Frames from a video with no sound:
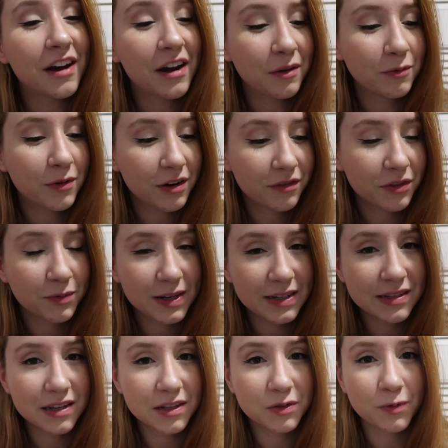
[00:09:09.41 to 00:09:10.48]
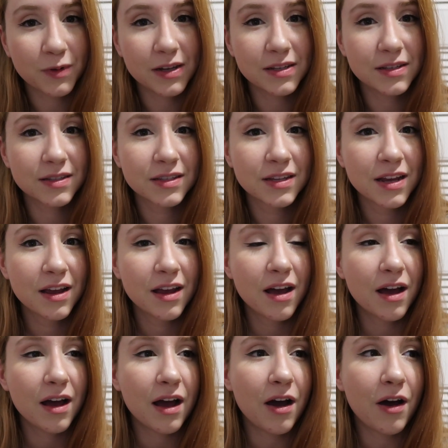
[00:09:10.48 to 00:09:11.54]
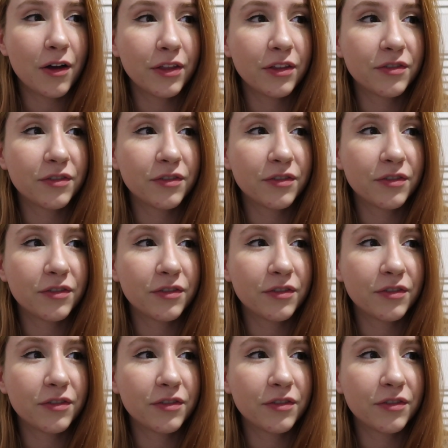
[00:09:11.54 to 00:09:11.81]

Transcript: And one of the reasons was all